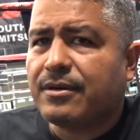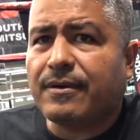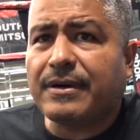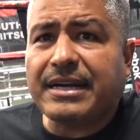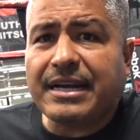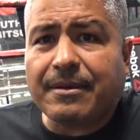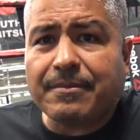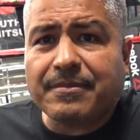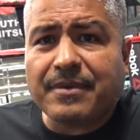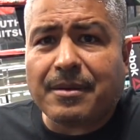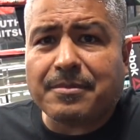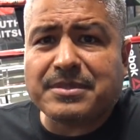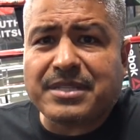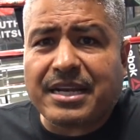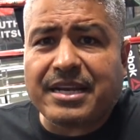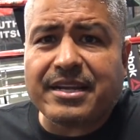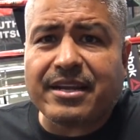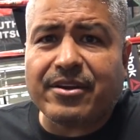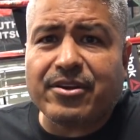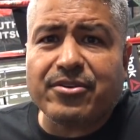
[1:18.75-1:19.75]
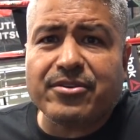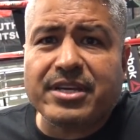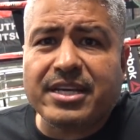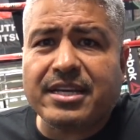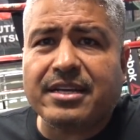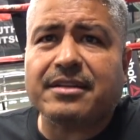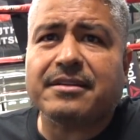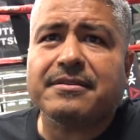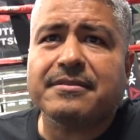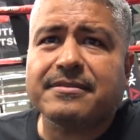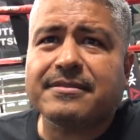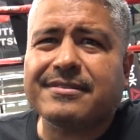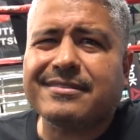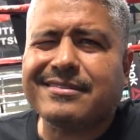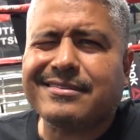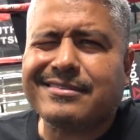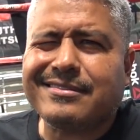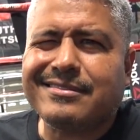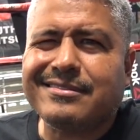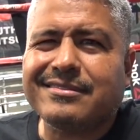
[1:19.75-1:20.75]
Oh, and I'm I'm signing a new kid.
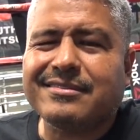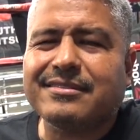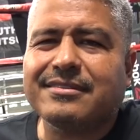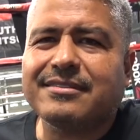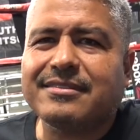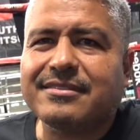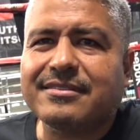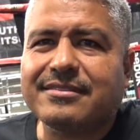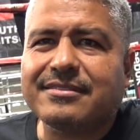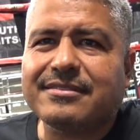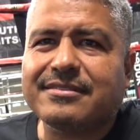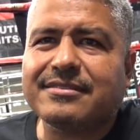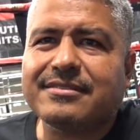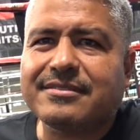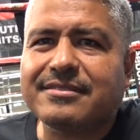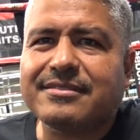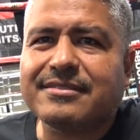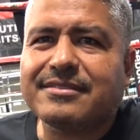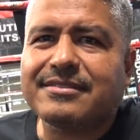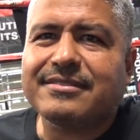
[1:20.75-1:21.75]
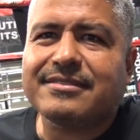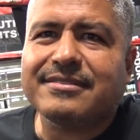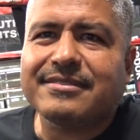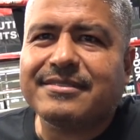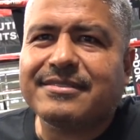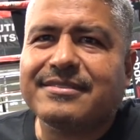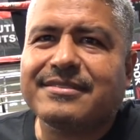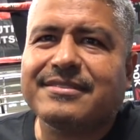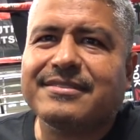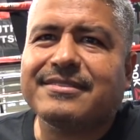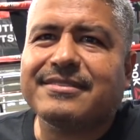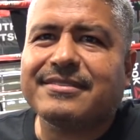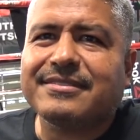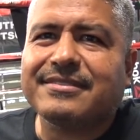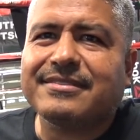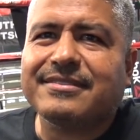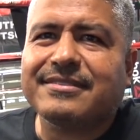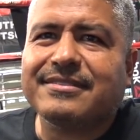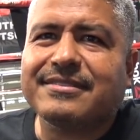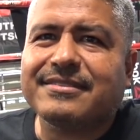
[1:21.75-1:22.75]
Yeah, tell, tell us a
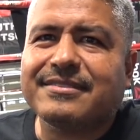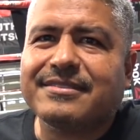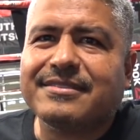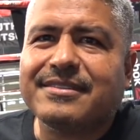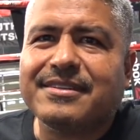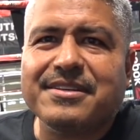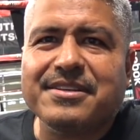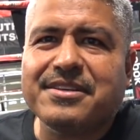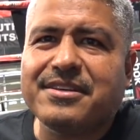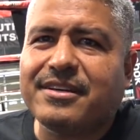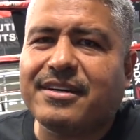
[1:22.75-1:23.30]
little bit about him if you